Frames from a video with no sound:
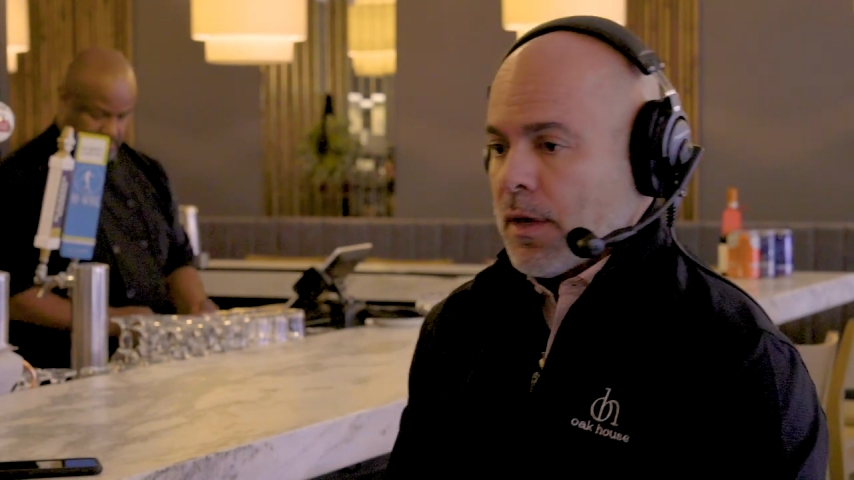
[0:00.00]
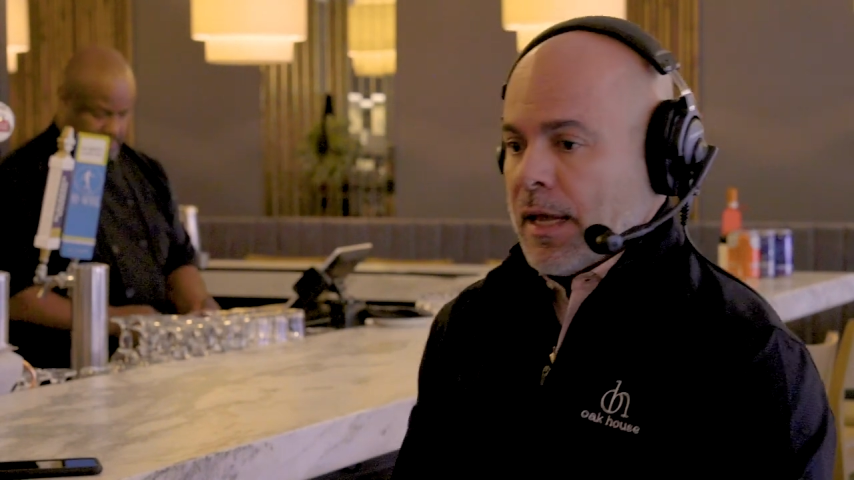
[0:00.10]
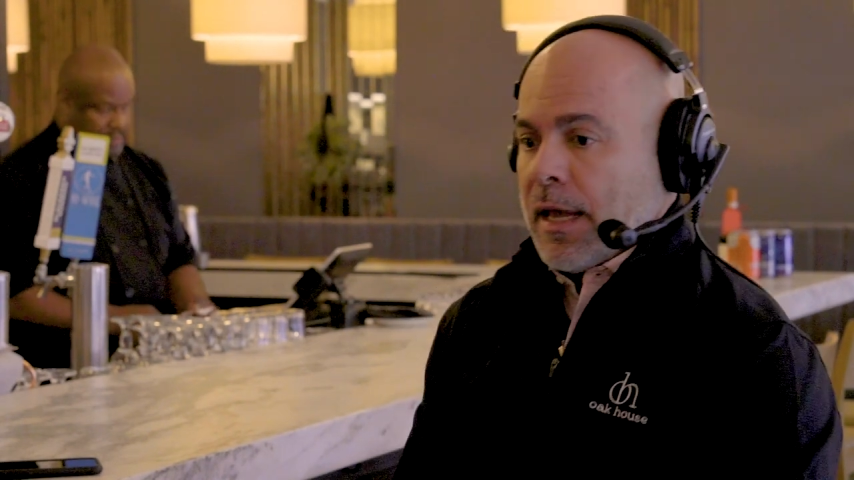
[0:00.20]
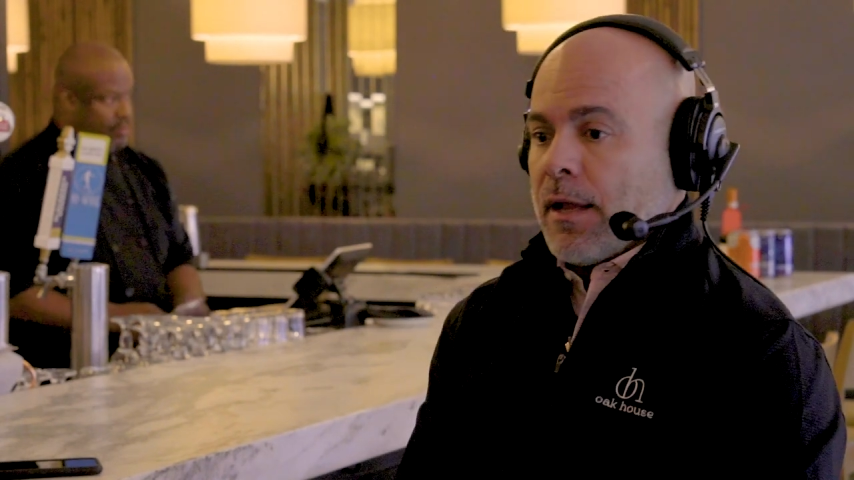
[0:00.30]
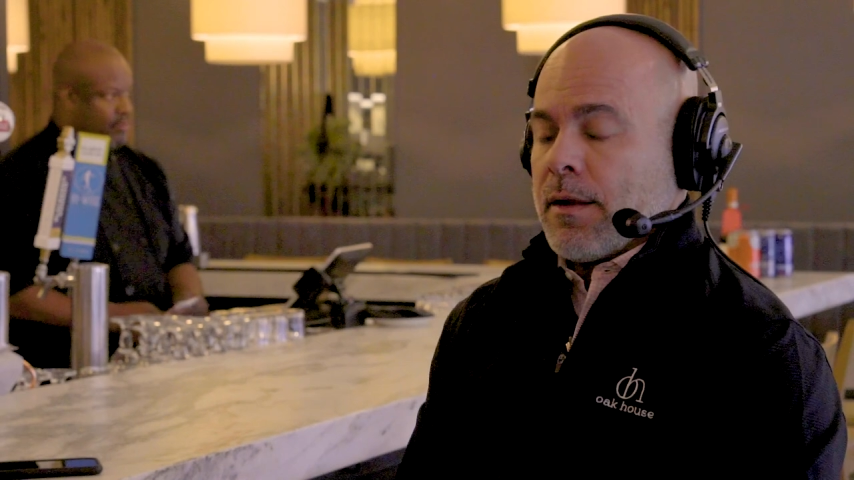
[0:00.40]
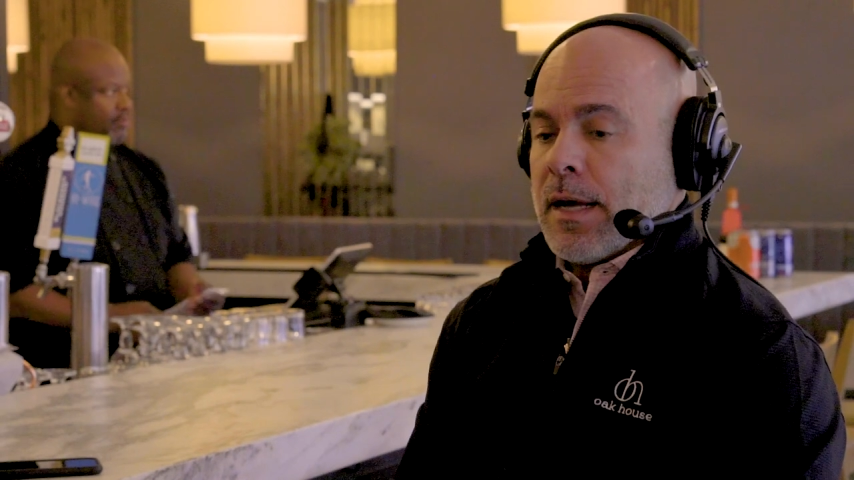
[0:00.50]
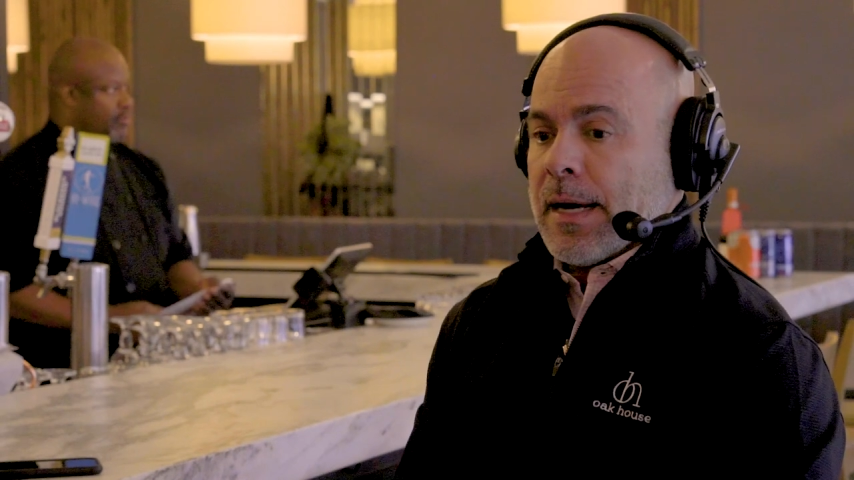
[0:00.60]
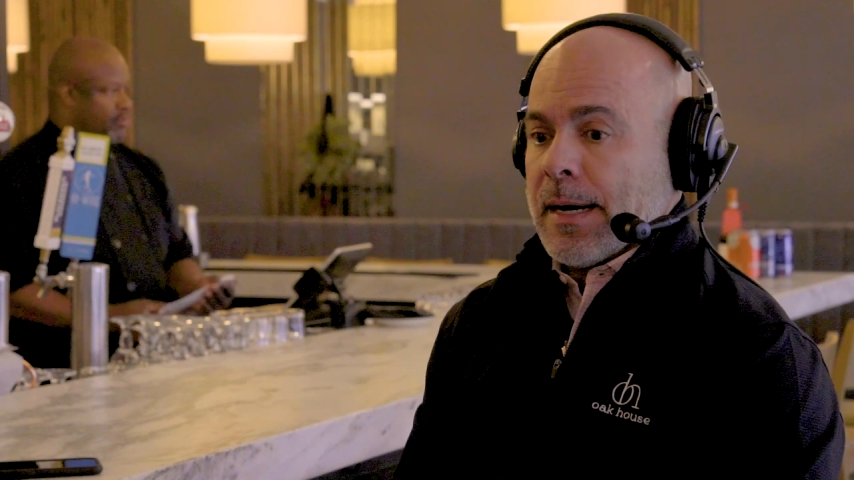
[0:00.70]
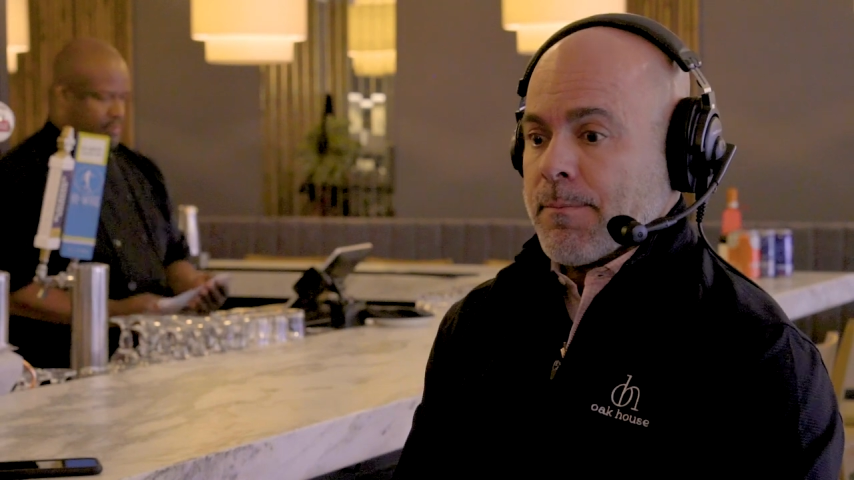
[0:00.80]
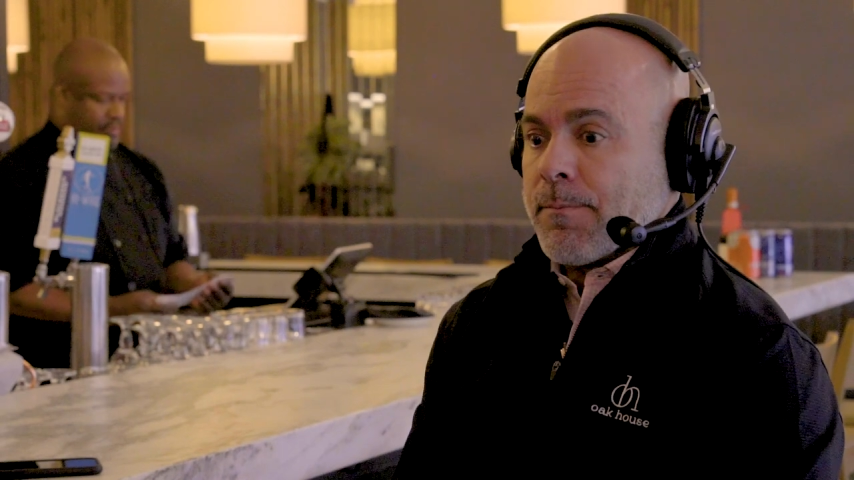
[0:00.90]
And,
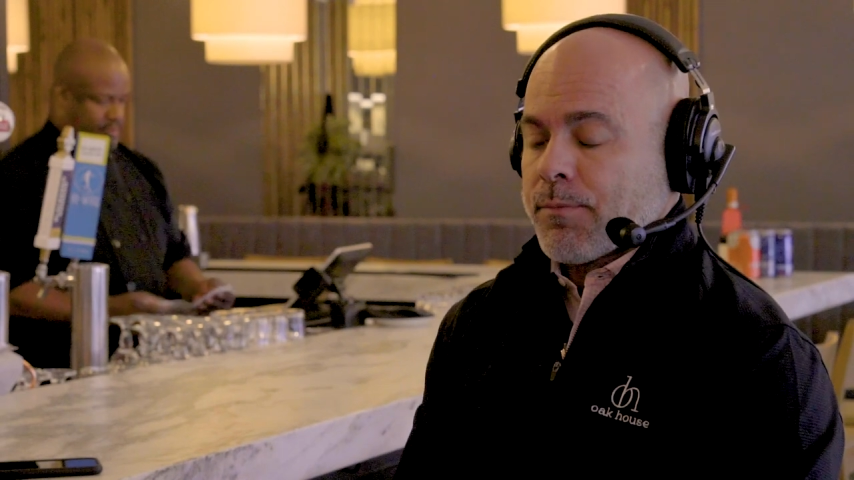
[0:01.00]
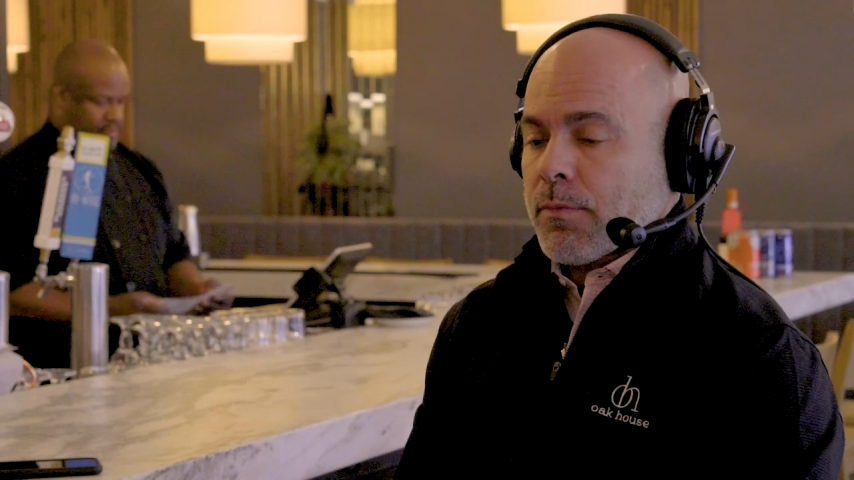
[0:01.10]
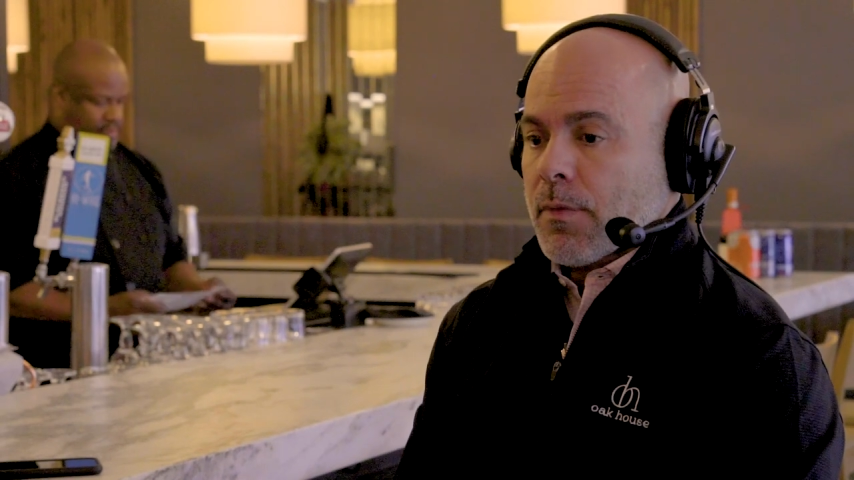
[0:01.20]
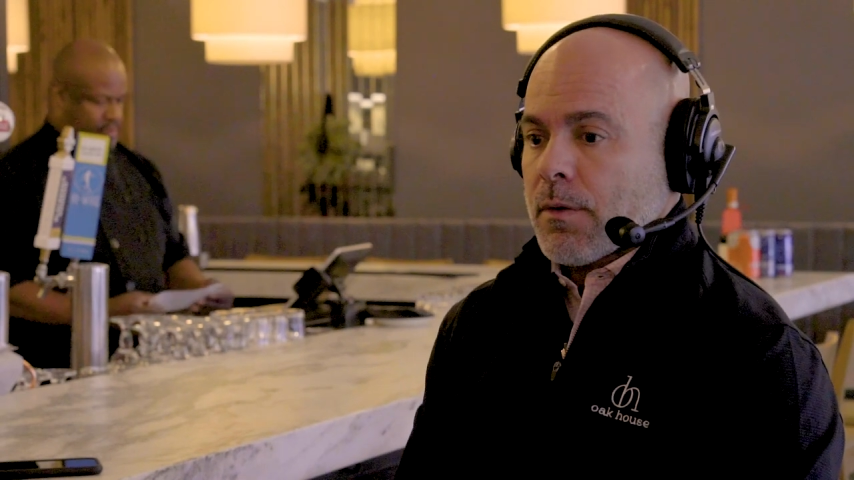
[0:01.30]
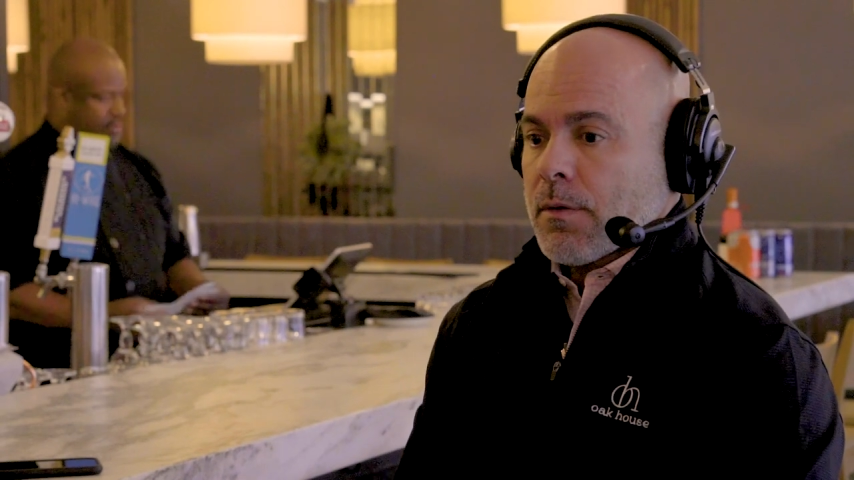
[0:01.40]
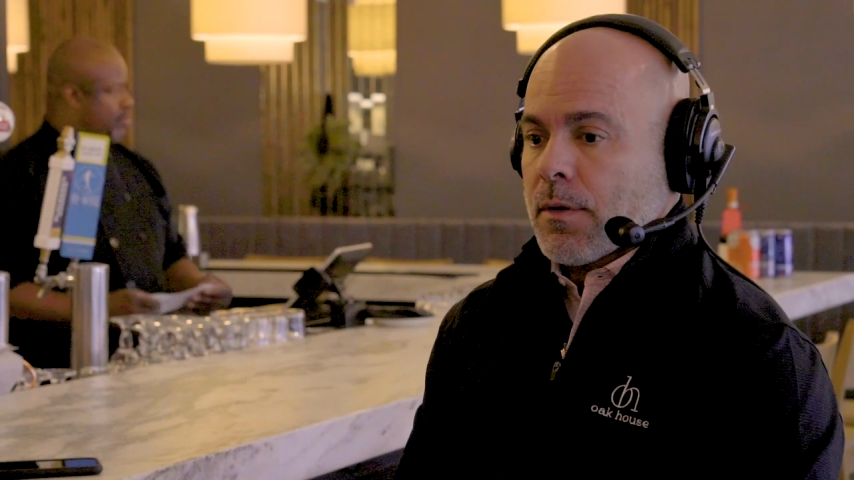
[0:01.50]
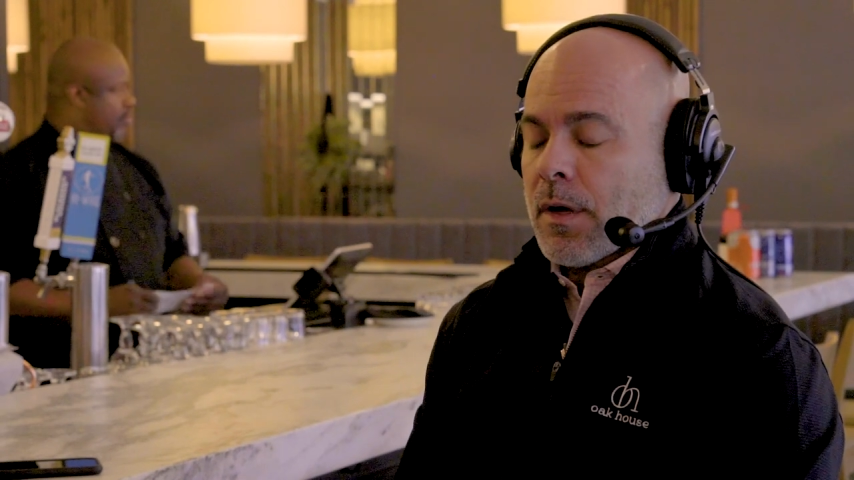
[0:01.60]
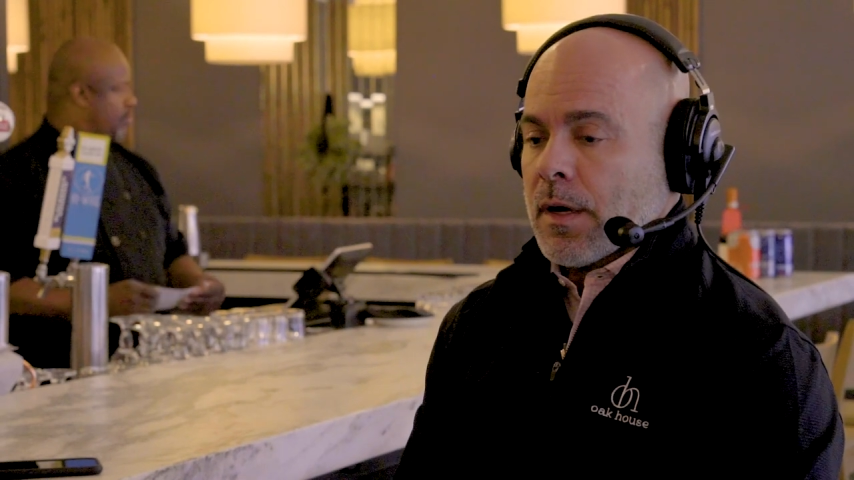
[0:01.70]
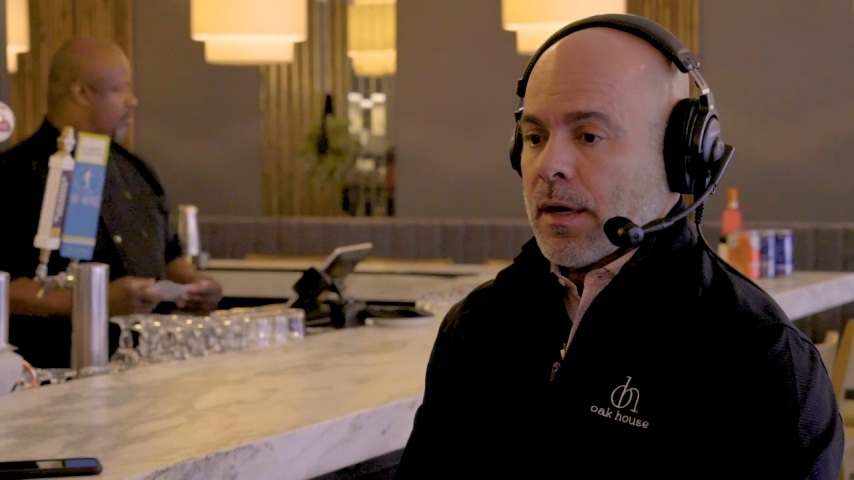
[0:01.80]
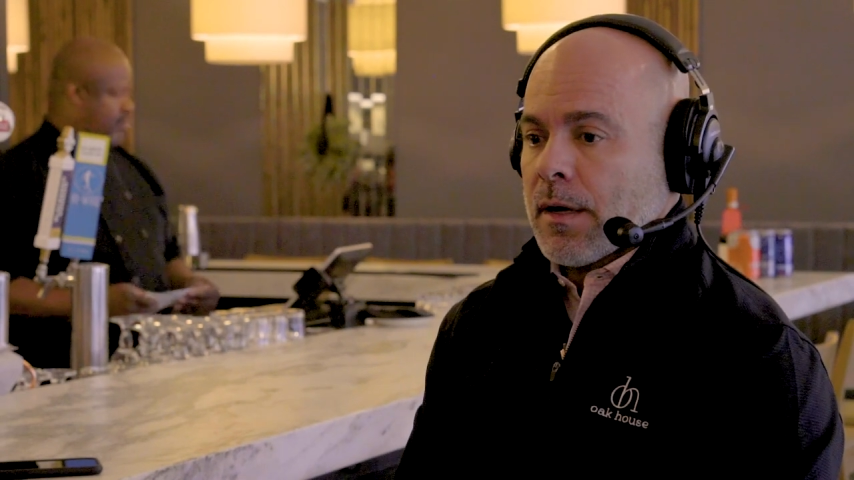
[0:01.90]
um,
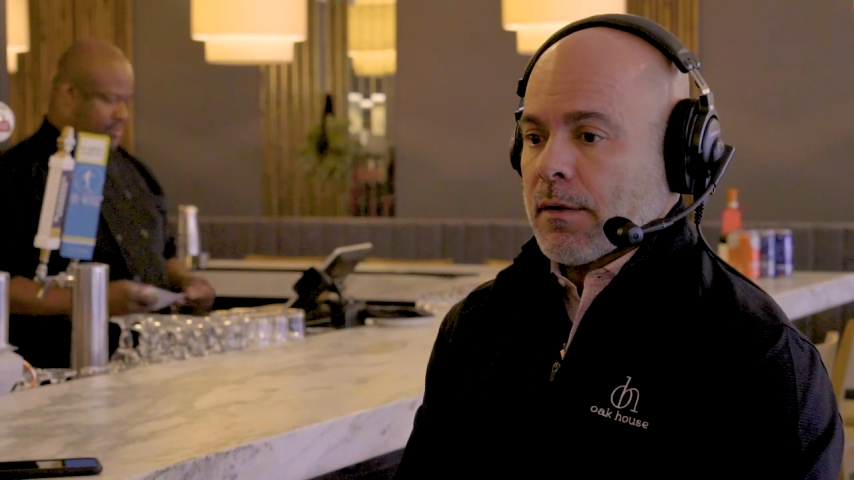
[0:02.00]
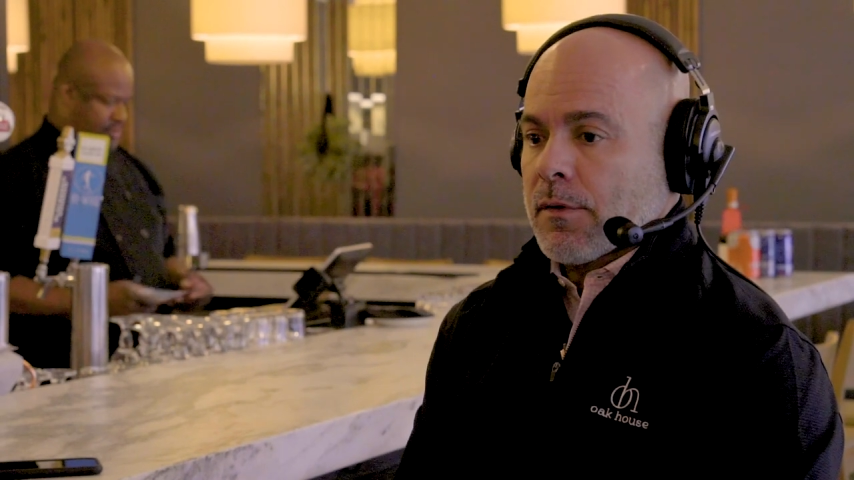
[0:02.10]
uh,